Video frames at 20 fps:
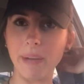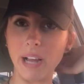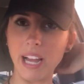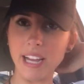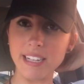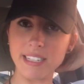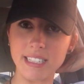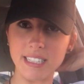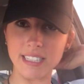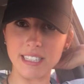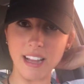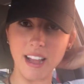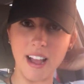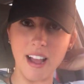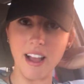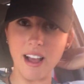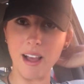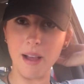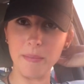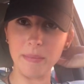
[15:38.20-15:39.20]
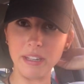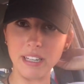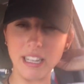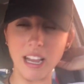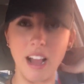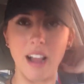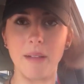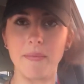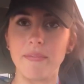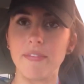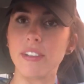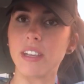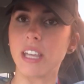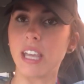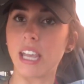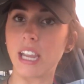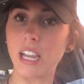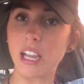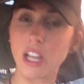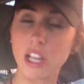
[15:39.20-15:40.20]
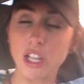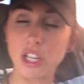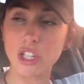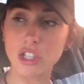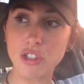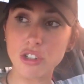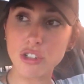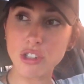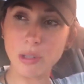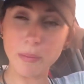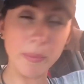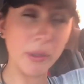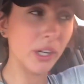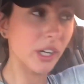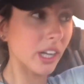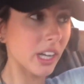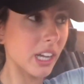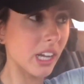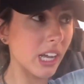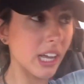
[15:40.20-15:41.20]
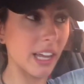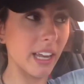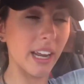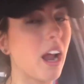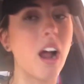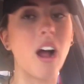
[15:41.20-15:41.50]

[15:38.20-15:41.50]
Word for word: But um, yeah, I'm feeling super good.